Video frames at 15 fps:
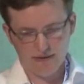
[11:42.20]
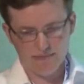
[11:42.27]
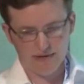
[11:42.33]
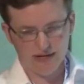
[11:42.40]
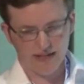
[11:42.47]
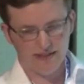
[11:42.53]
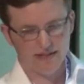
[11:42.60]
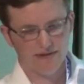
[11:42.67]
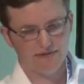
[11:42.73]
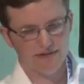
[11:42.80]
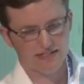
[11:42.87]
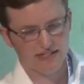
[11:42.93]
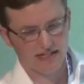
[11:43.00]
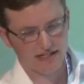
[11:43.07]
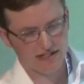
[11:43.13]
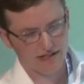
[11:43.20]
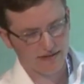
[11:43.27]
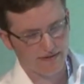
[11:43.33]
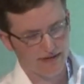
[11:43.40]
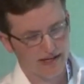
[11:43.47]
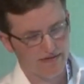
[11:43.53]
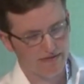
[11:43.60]
But I think what's
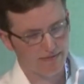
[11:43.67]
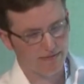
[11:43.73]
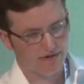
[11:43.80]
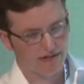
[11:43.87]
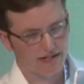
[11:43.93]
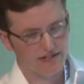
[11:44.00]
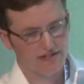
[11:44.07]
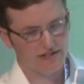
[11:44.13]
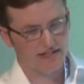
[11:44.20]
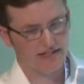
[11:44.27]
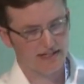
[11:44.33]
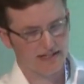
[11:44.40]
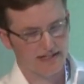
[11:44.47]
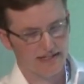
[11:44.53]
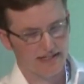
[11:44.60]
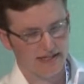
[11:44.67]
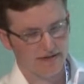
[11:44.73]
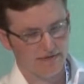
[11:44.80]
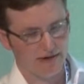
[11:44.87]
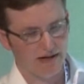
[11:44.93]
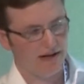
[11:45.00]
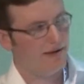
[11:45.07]
actually even more interesting is that
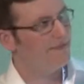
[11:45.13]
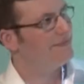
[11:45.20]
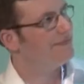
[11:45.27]
while